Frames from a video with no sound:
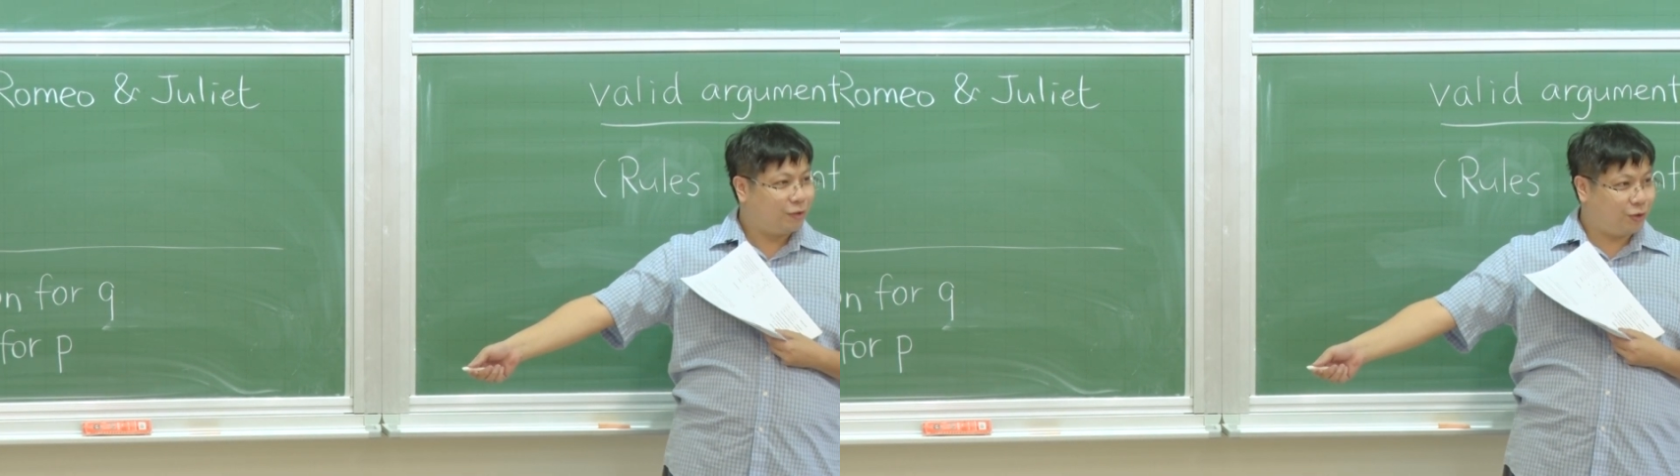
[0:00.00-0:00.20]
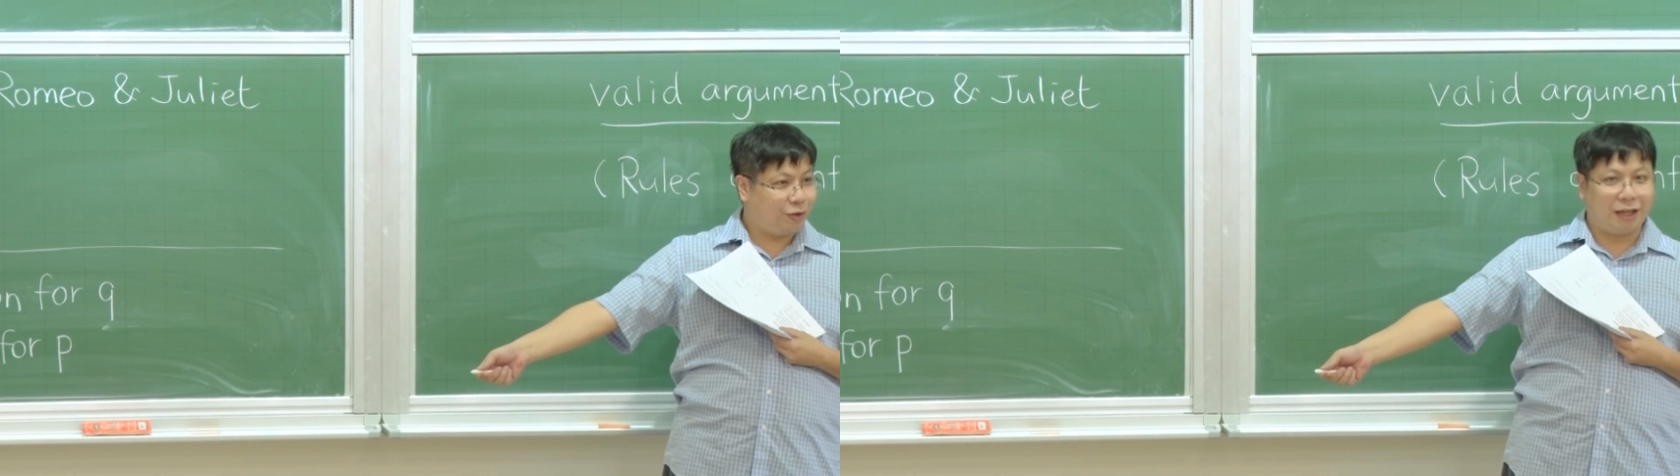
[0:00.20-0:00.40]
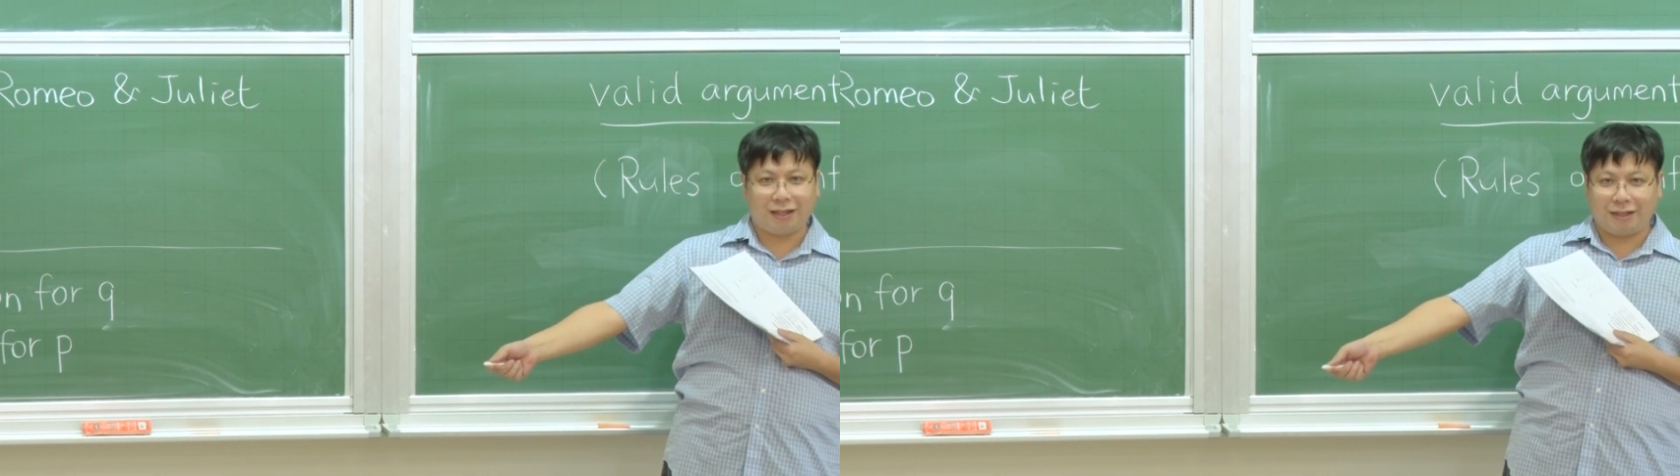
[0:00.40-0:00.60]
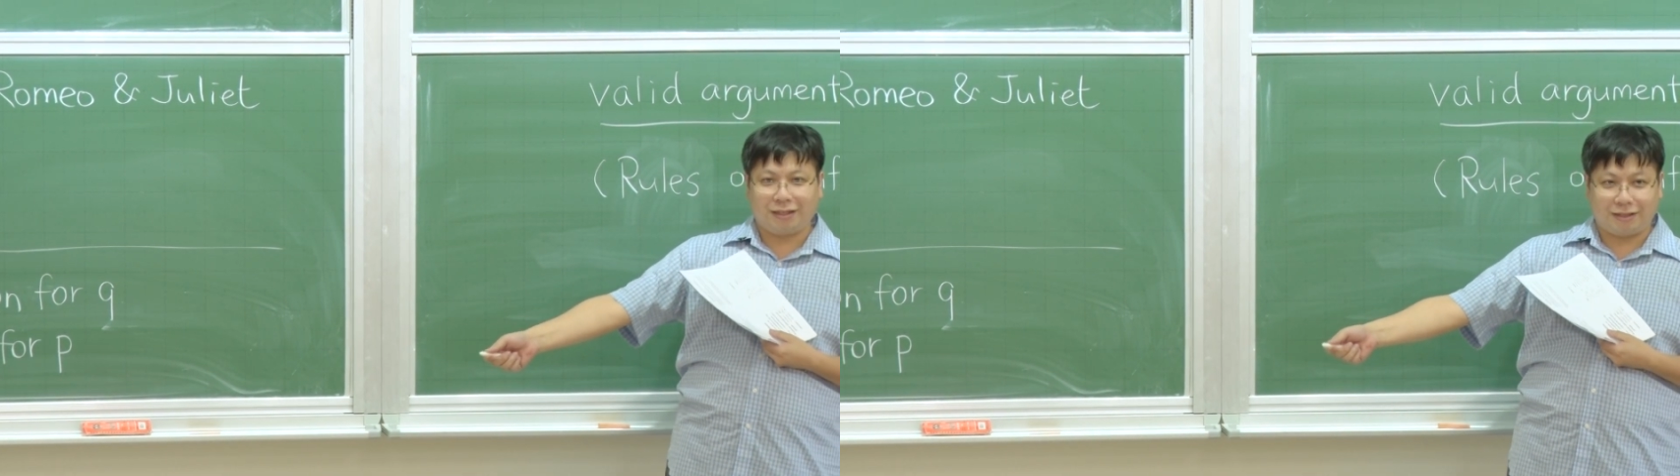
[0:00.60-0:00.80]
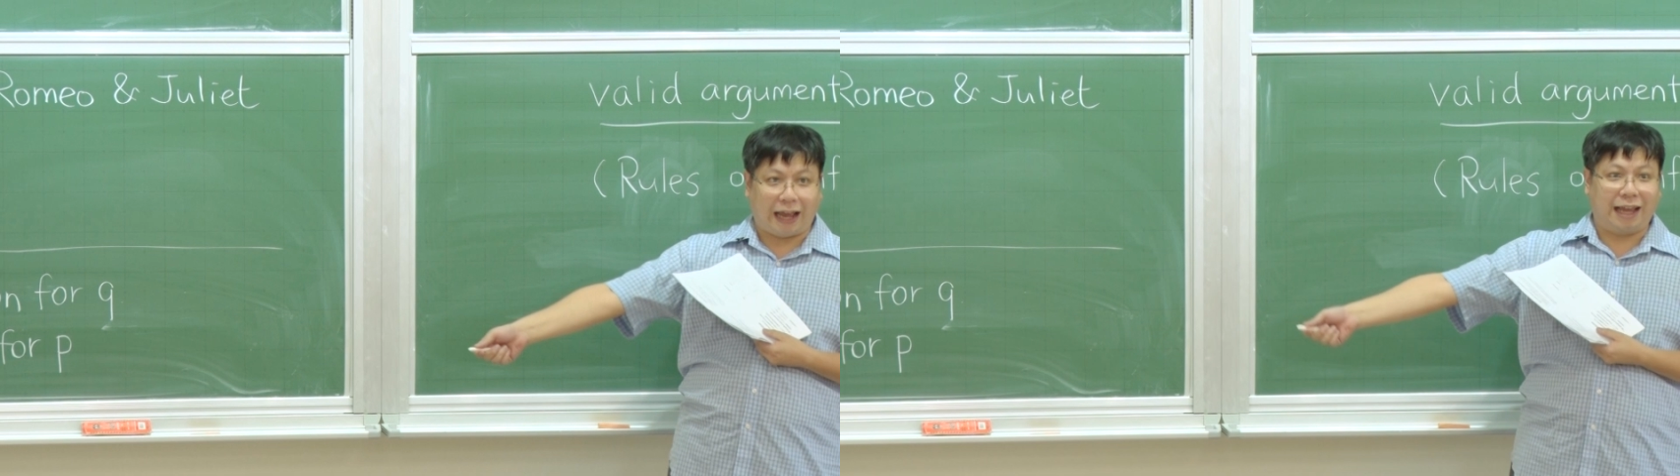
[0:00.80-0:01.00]

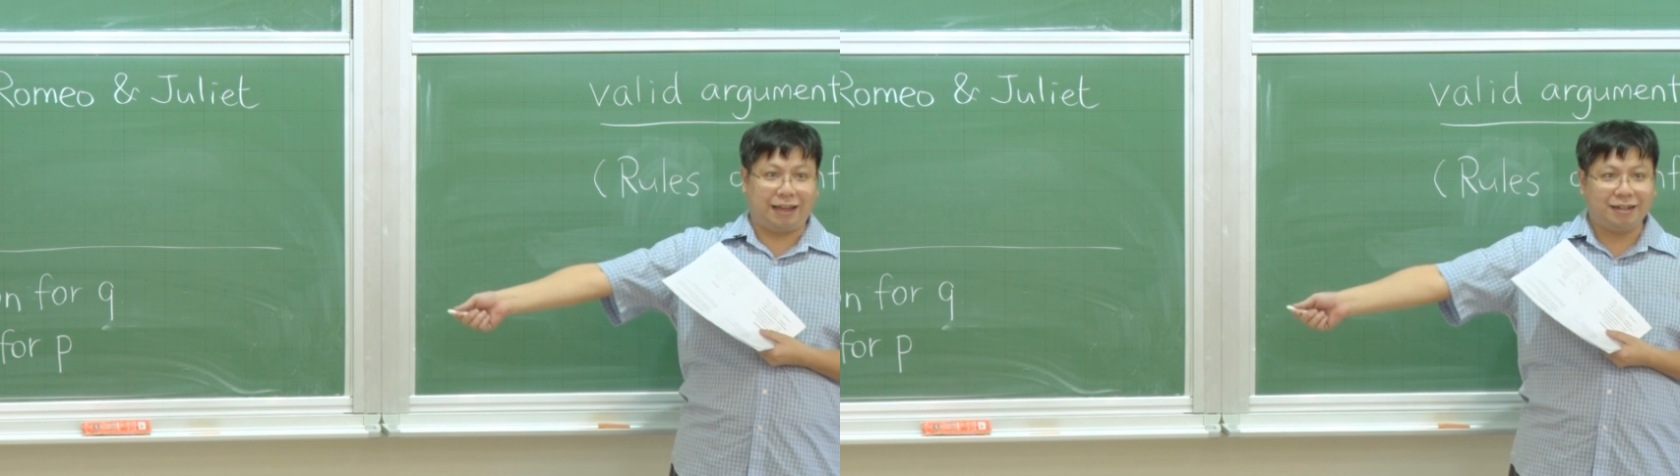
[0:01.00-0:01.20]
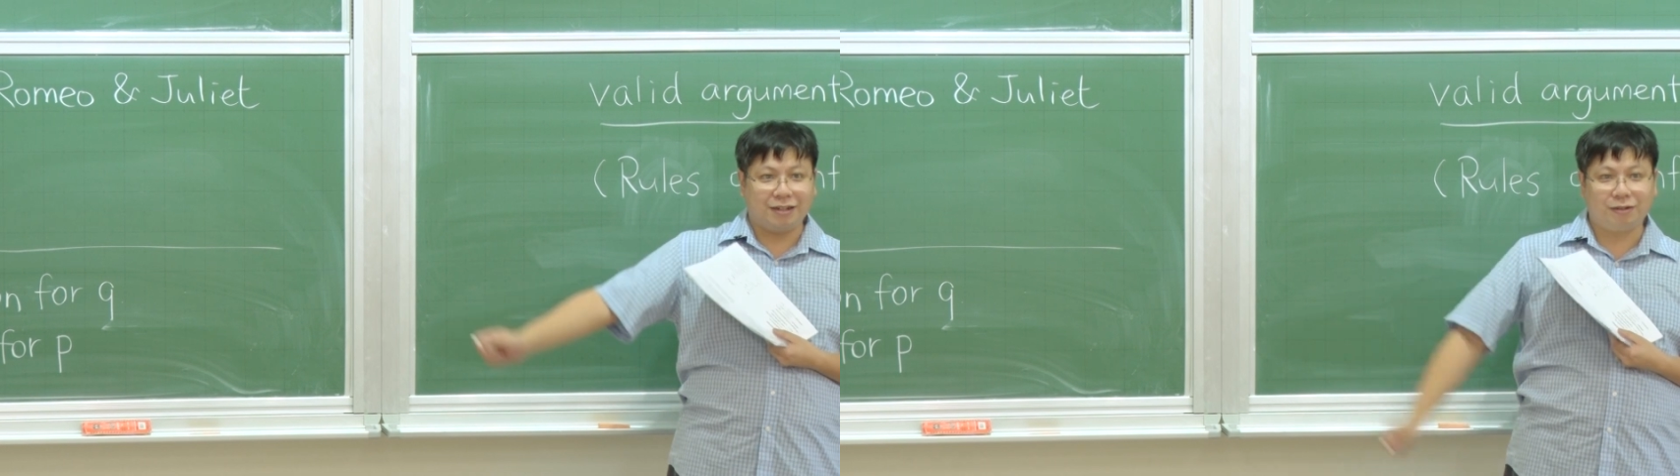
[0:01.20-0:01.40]
Juliet dying.